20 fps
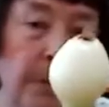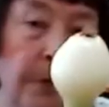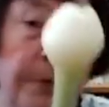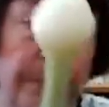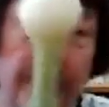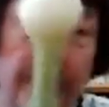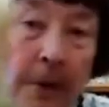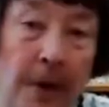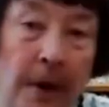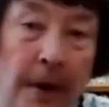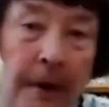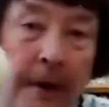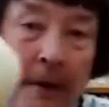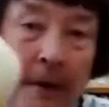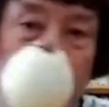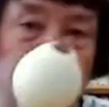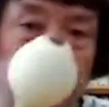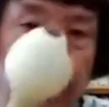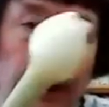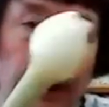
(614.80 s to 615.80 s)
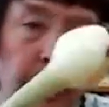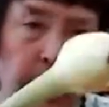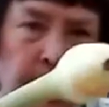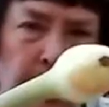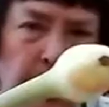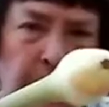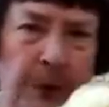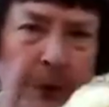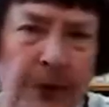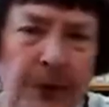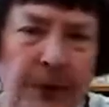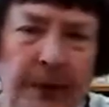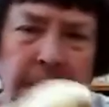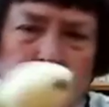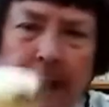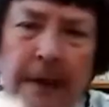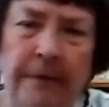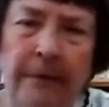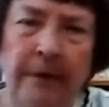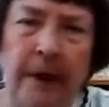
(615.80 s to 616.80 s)
through August, you
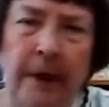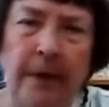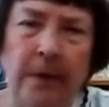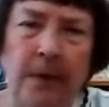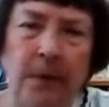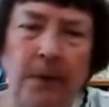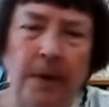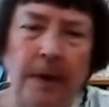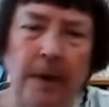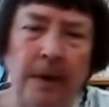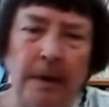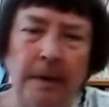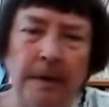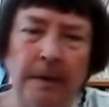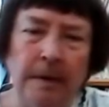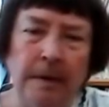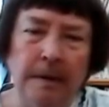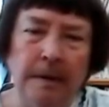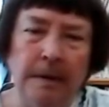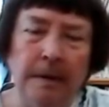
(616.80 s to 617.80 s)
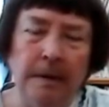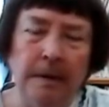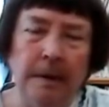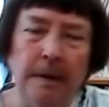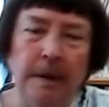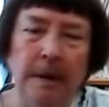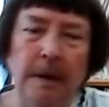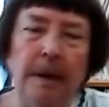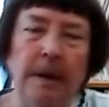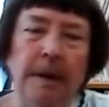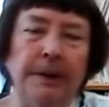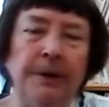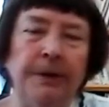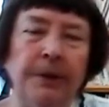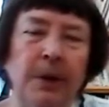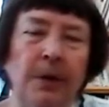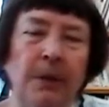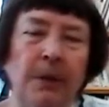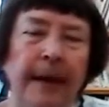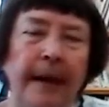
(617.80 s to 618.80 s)
thin every other one
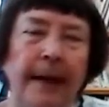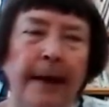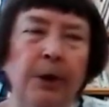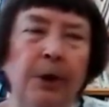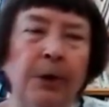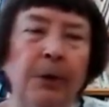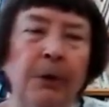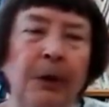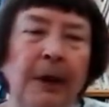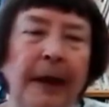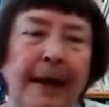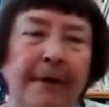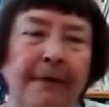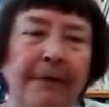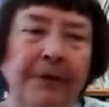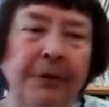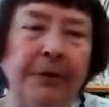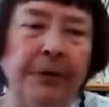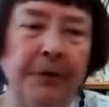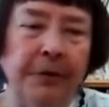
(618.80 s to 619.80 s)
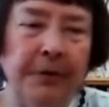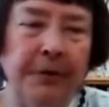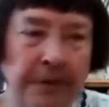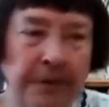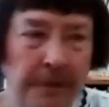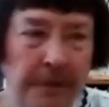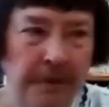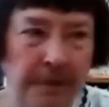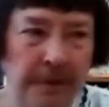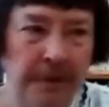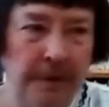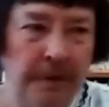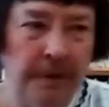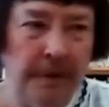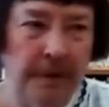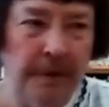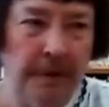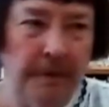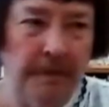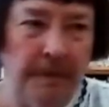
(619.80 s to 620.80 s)
so that you're left
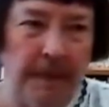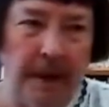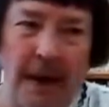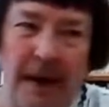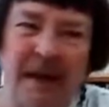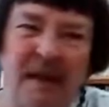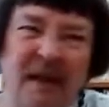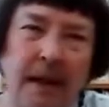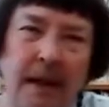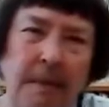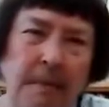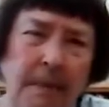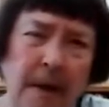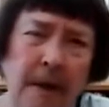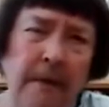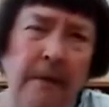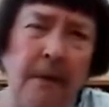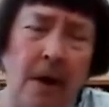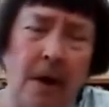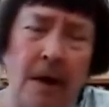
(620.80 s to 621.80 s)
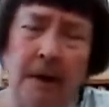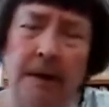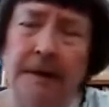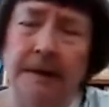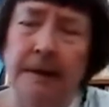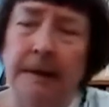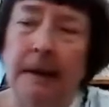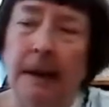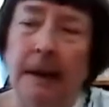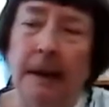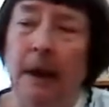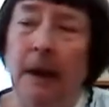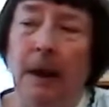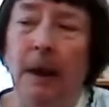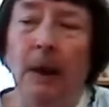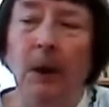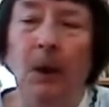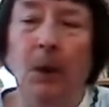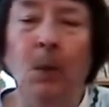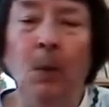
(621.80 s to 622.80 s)
by, say, middle of August
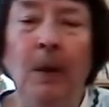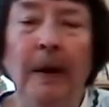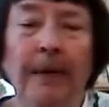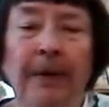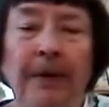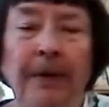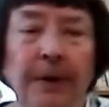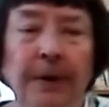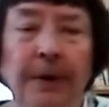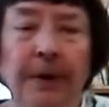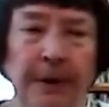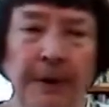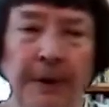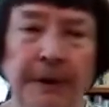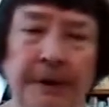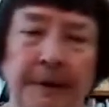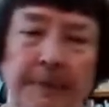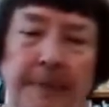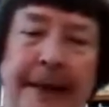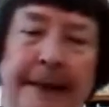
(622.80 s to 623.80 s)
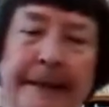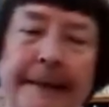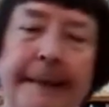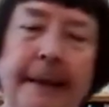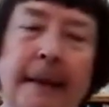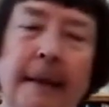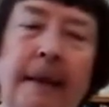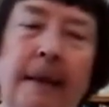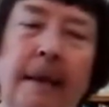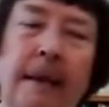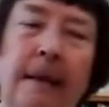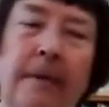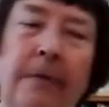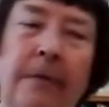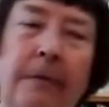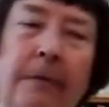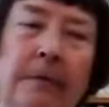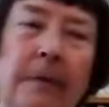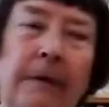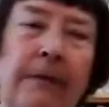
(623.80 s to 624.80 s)
with your spacing of
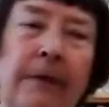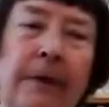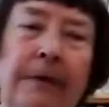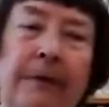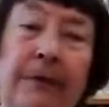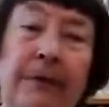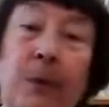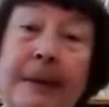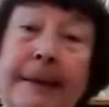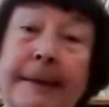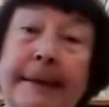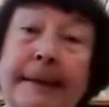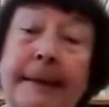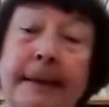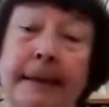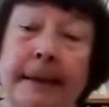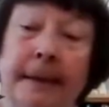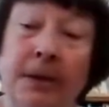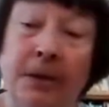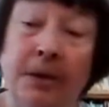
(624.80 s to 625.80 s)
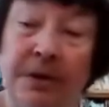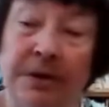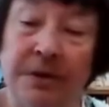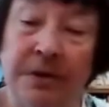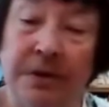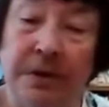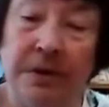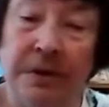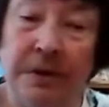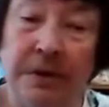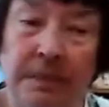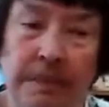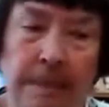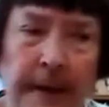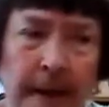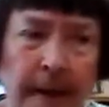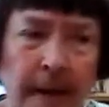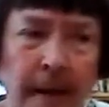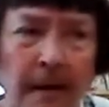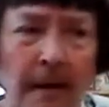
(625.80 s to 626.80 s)
roughly 4 to 6 inches,
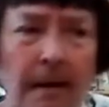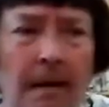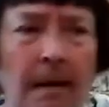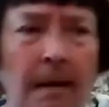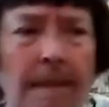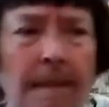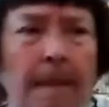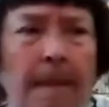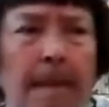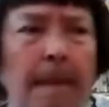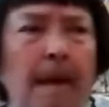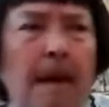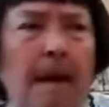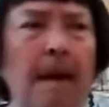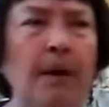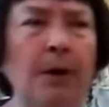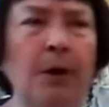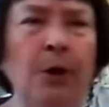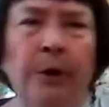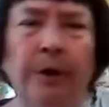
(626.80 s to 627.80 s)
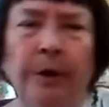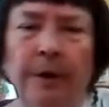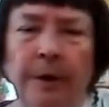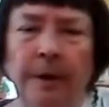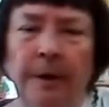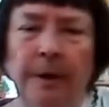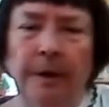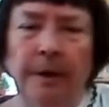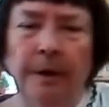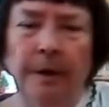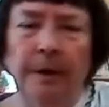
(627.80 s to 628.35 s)
depending on your